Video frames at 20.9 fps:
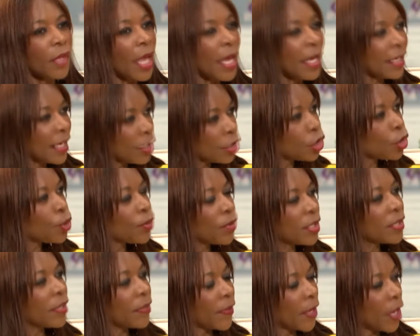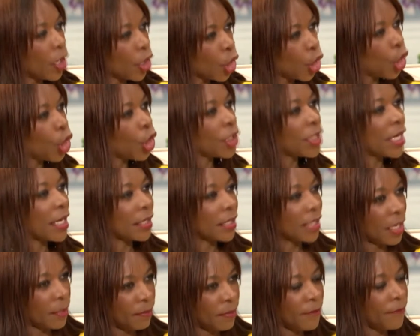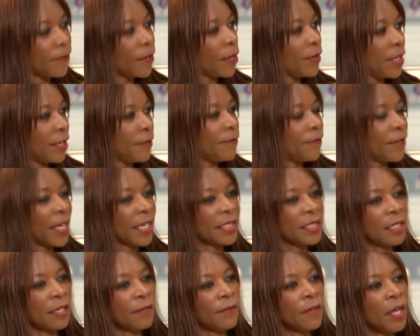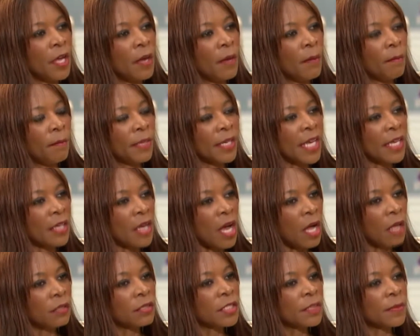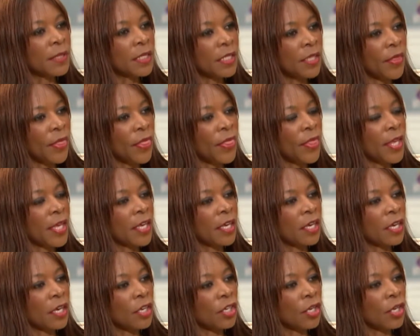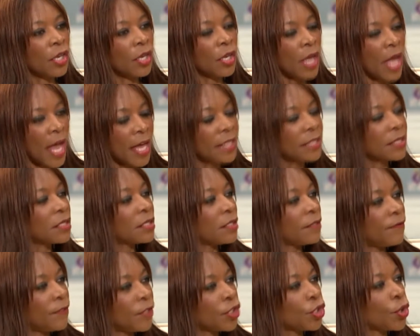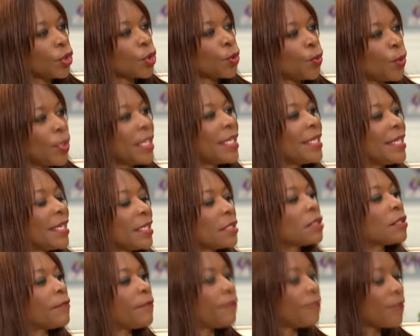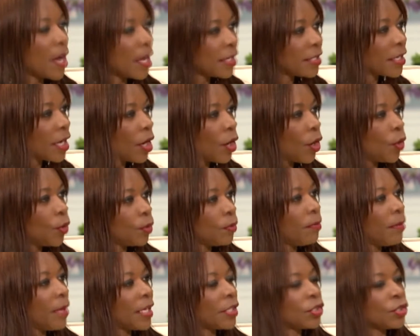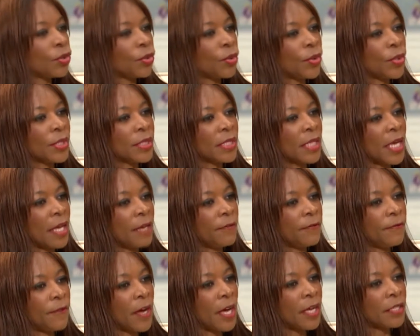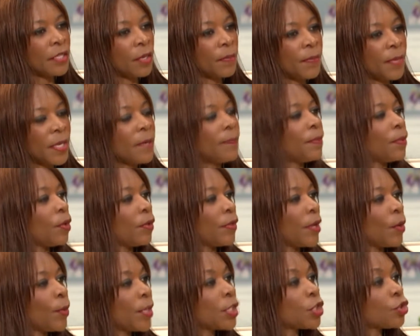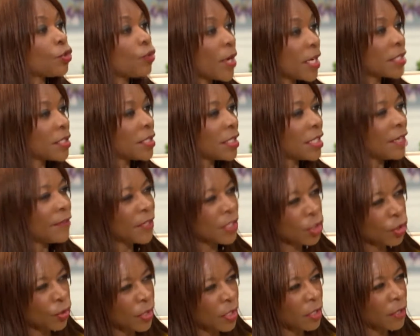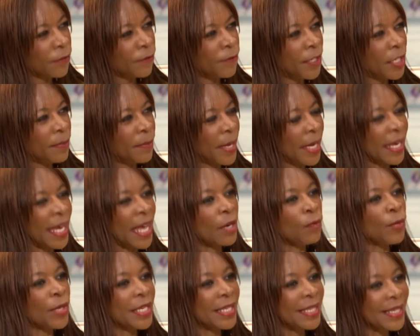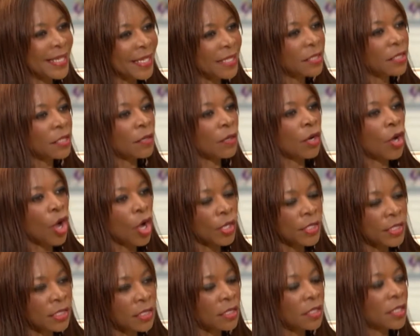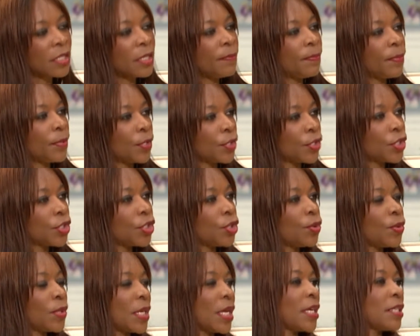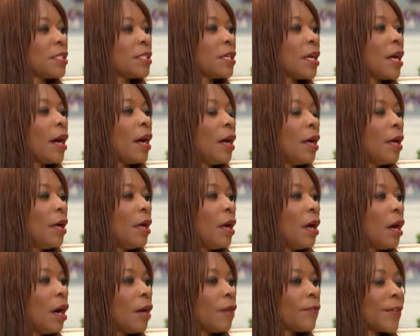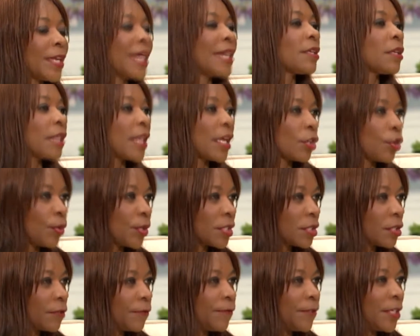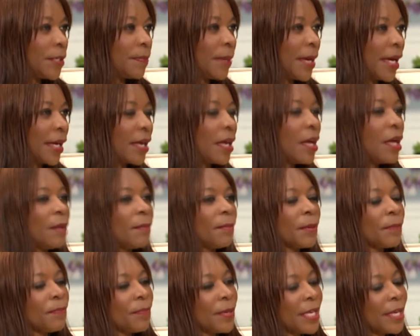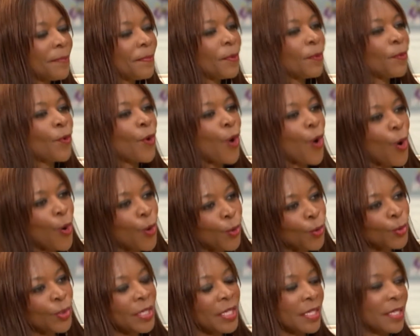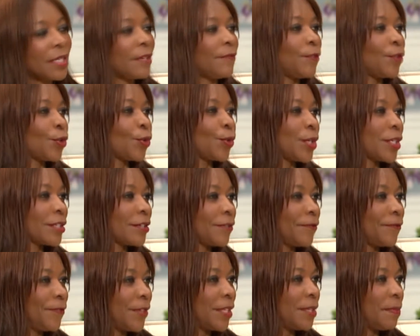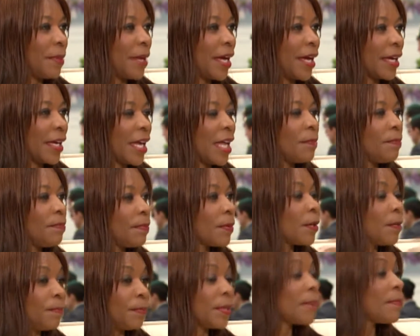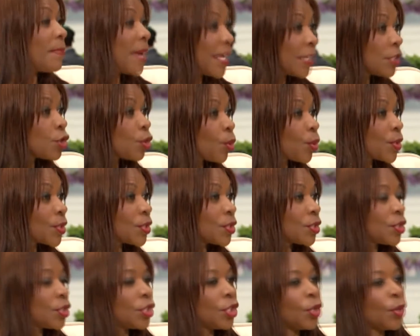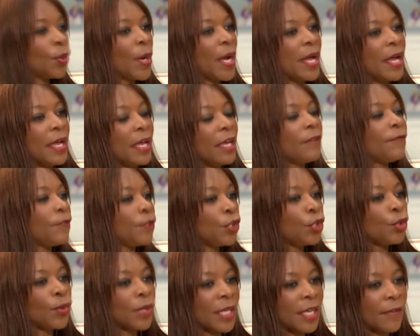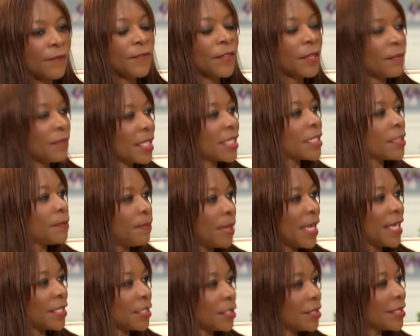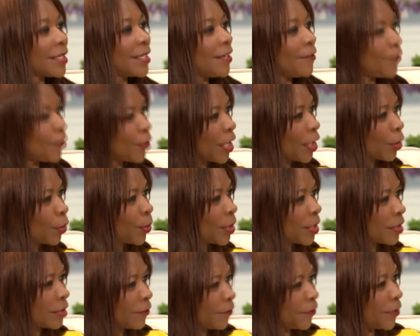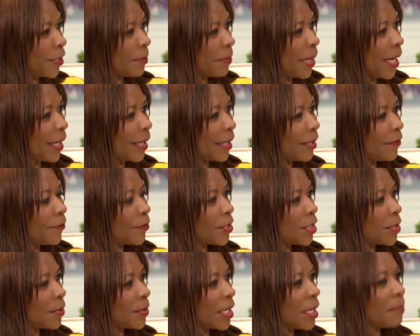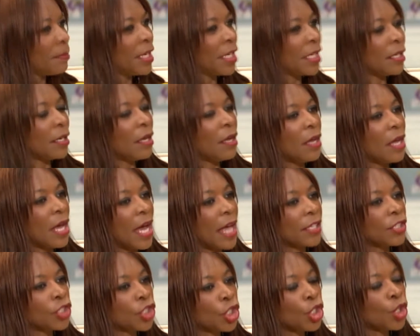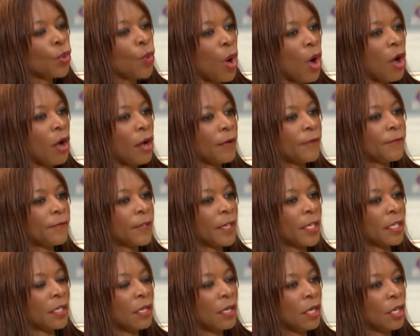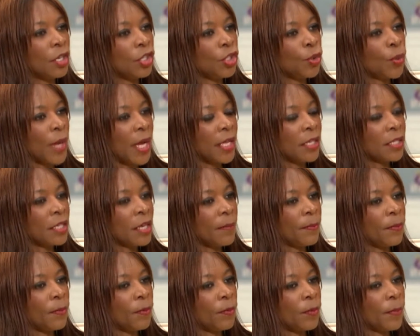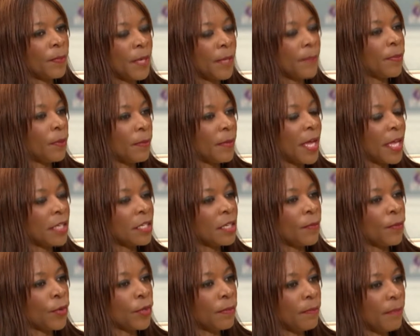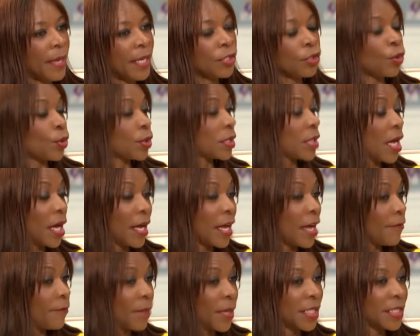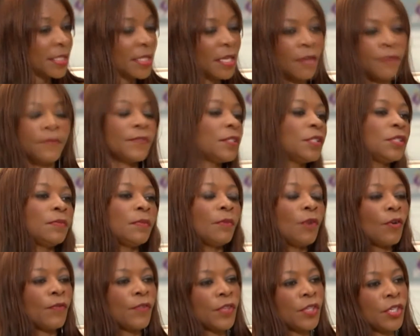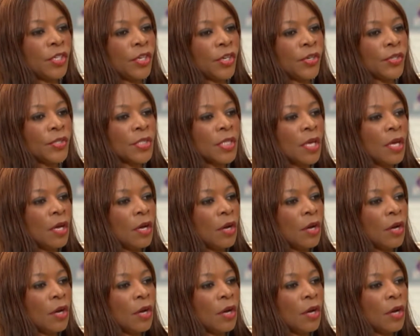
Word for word: And I do think that they are good and can be very effective. But I ultimately think as individuals, we need to find our own mentors and find the people that we trust to give us critical feedback. And we need to constantly pursue the idea of getting that critical feedback. But people will only give you critical feedback and can be mentors to you if you give them the space to give you that critical feedback, if you see what I mean. And too often, you end up, people end up with mentors, and I have myself in the, over the years,